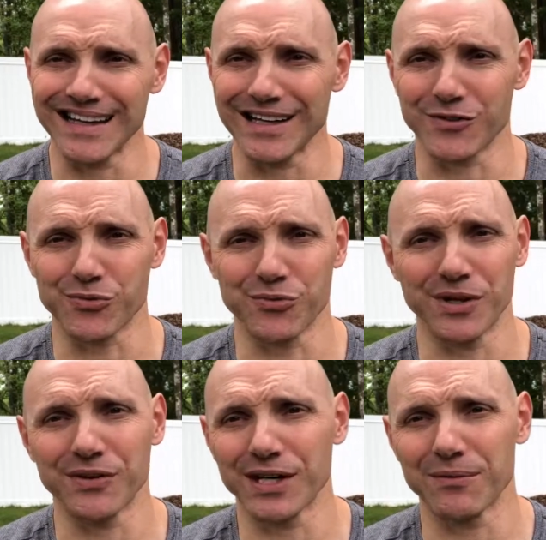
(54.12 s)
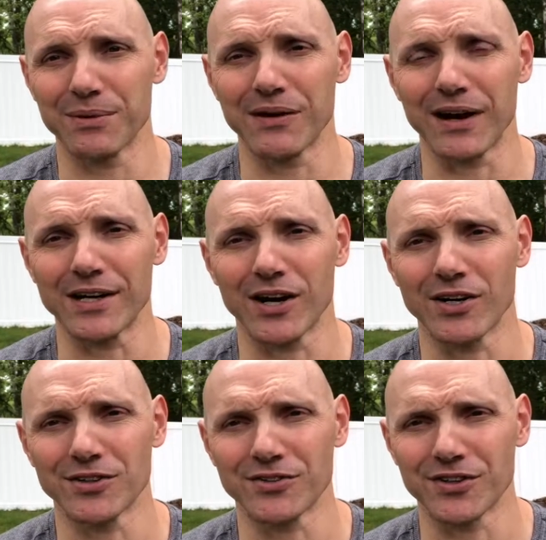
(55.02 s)
it's really going to be a lot
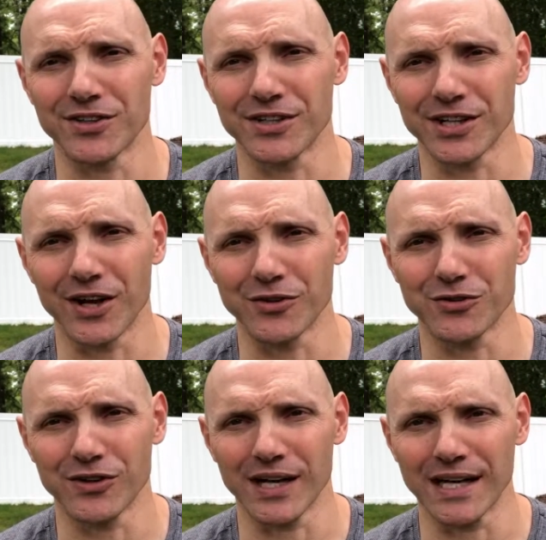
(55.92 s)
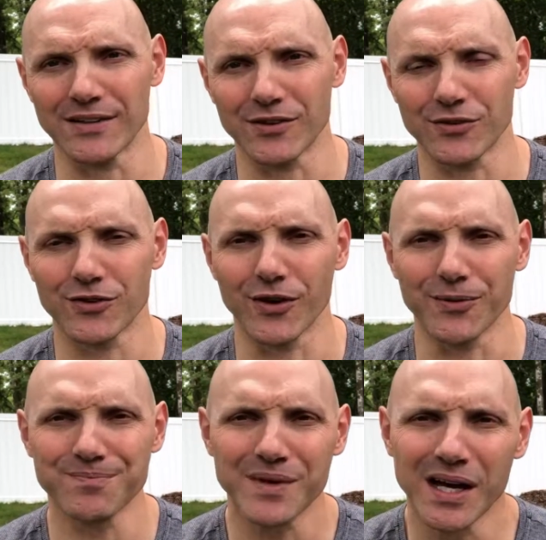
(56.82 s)
harder to negotiate. So
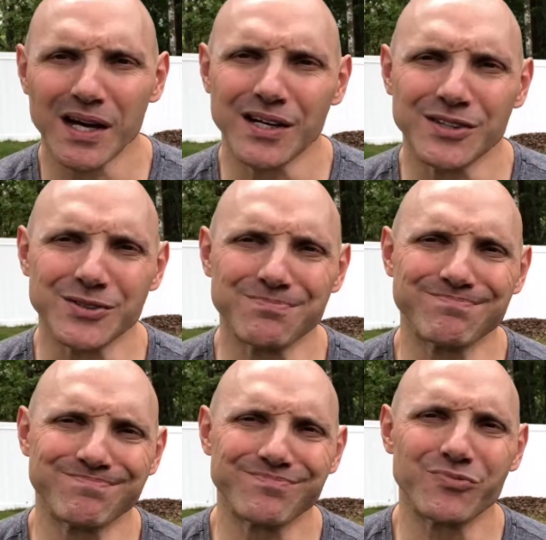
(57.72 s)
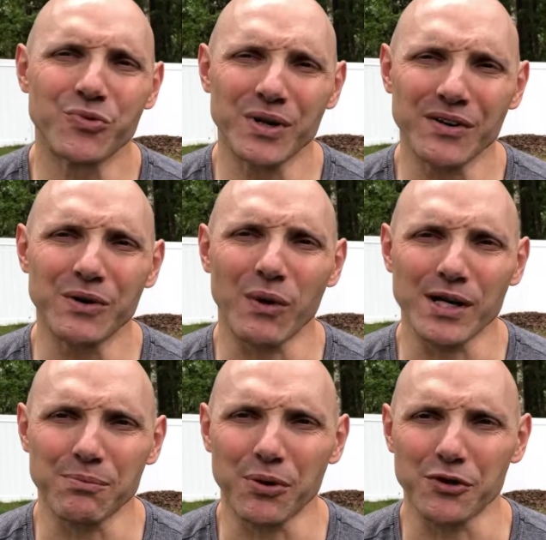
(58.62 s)
you really want
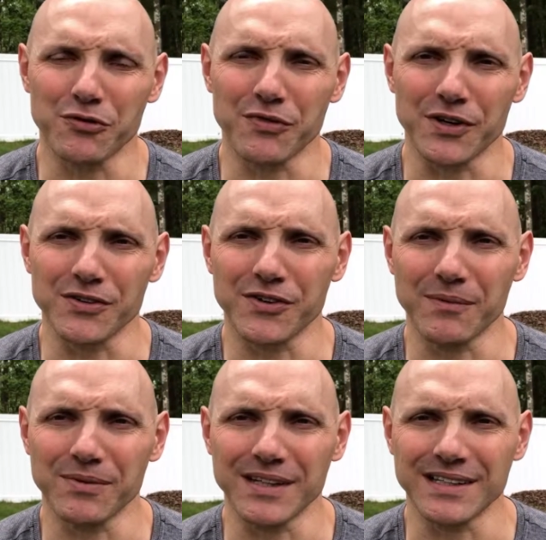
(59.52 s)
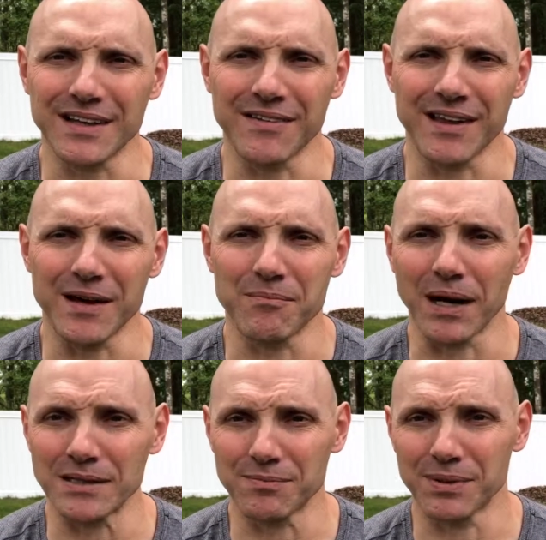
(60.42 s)
to push for something that
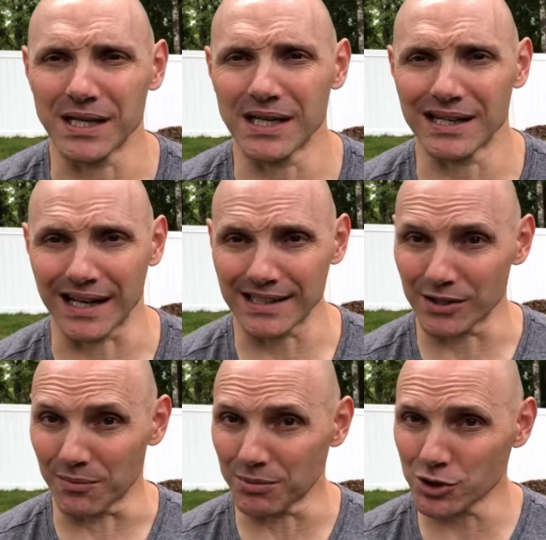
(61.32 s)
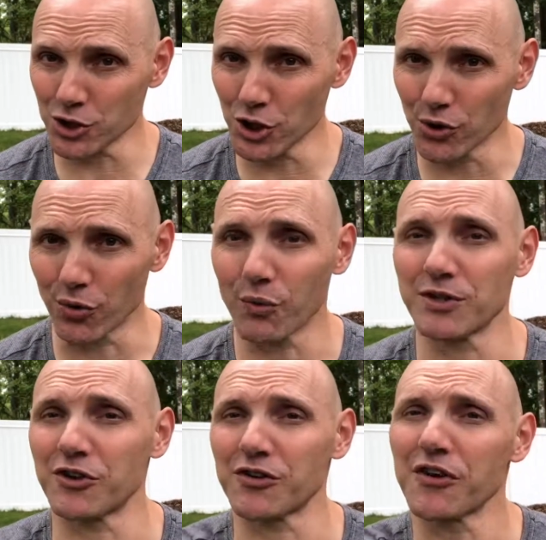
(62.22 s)
might be like number 2,
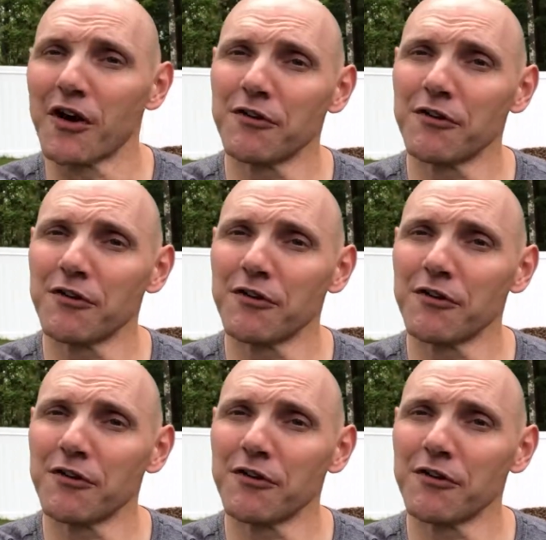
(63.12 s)
which is